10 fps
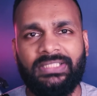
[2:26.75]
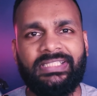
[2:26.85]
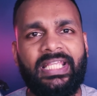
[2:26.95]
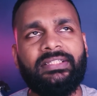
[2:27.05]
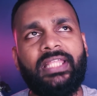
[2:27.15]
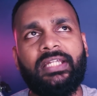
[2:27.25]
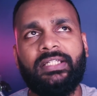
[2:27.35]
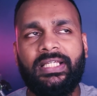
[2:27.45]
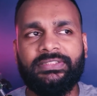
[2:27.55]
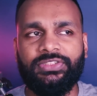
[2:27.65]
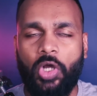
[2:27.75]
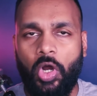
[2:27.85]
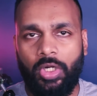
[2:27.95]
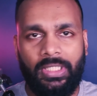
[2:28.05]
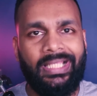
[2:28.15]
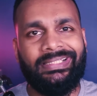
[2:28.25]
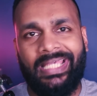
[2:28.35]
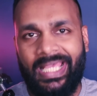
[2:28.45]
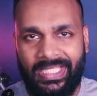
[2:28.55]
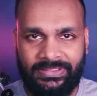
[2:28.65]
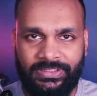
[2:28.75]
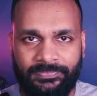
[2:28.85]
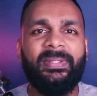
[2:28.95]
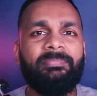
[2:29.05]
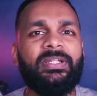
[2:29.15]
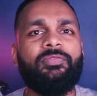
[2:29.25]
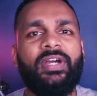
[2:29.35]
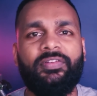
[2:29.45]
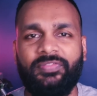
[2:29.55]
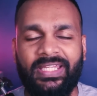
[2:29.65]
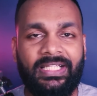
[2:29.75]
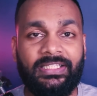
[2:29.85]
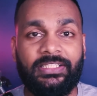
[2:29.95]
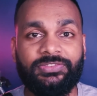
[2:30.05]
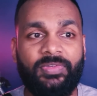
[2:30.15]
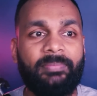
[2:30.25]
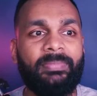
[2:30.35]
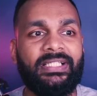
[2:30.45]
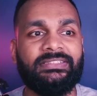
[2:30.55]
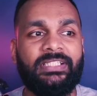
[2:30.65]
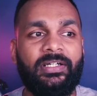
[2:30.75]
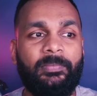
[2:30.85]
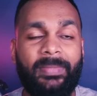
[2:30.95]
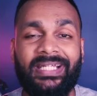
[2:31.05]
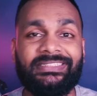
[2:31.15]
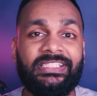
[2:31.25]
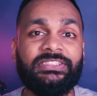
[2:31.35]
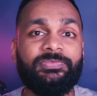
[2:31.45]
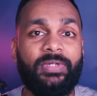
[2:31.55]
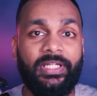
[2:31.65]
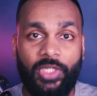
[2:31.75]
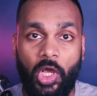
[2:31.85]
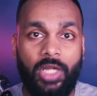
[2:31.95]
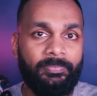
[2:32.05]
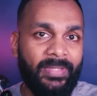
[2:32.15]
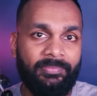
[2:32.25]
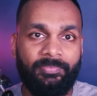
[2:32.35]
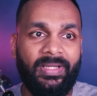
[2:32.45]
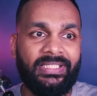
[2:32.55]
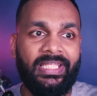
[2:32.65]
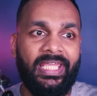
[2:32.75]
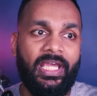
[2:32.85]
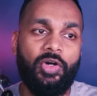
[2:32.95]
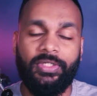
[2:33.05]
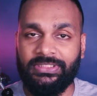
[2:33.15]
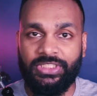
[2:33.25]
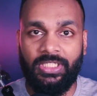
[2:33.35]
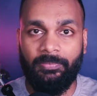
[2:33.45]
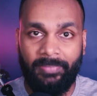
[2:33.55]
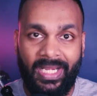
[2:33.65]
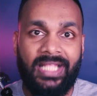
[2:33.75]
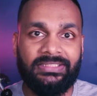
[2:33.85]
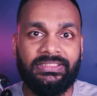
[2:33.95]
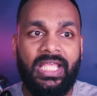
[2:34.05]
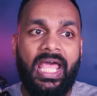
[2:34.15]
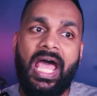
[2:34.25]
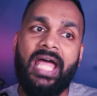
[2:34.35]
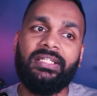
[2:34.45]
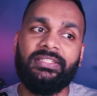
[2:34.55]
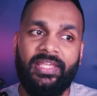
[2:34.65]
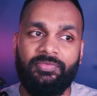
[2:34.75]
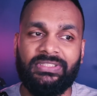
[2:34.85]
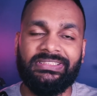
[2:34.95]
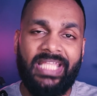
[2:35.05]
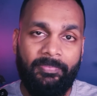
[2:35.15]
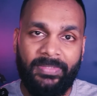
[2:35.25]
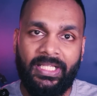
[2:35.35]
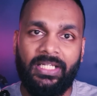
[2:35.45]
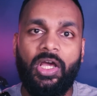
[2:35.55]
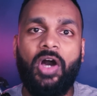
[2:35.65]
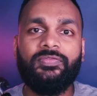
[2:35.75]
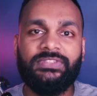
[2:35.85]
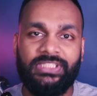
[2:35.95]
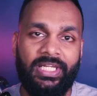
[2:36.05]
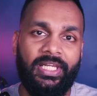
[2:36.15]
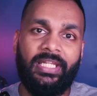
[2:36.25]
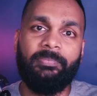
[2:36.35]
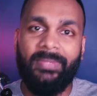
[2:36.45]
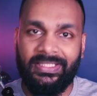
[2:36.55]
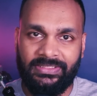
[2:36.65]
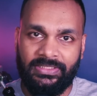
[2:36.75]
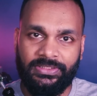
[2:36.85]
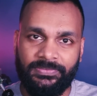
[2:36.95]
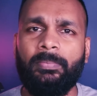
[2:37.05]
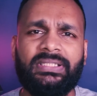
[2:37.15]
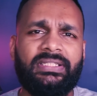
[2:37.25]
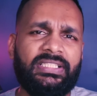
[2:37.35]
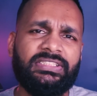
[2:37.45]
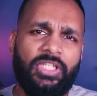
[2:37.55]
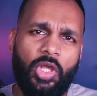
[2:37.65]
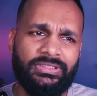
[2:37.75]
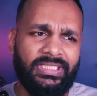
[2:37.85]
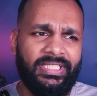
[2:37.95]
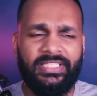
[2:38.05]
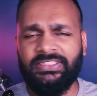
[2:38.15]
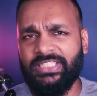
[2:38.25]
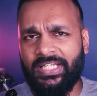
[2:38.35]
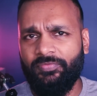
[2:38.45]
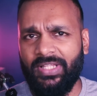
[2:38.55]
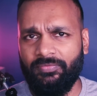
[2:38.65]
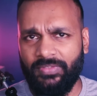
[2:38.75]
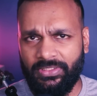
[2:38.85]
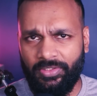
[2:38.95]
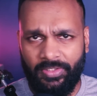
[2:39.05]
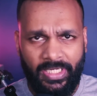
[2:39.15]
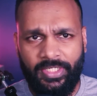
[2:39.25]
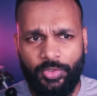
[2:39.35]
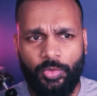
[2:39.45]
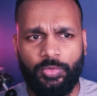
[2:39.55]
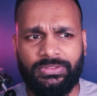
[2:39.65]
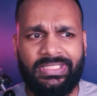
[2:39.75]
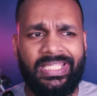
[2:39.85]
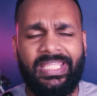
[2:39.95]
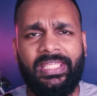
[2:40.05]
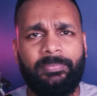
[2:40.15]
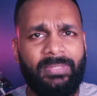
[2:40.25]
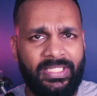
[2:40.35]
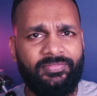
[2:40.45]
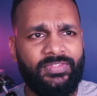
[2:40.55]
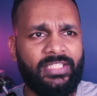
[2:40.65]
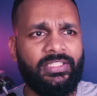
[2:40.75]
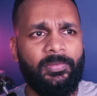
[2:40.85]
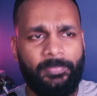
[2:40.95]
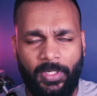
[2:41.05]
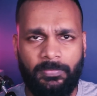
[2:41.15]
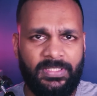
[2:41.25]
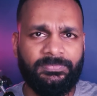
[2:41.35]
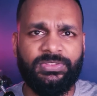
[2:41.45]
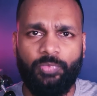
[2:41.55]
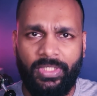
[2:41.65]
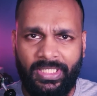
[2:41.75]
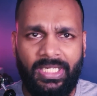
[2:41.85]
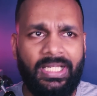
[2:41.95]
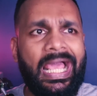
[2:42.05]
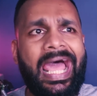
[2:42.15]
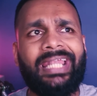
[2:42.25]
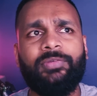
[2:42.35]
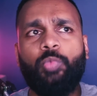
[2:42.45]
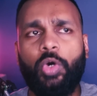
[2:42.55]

saying that it's all in their heads. People were feeling this way because the medicines were not made by their original brands and they were skeptical of generic medicines. But this logic didn't sit well with the radio host. He believed that the problems were real and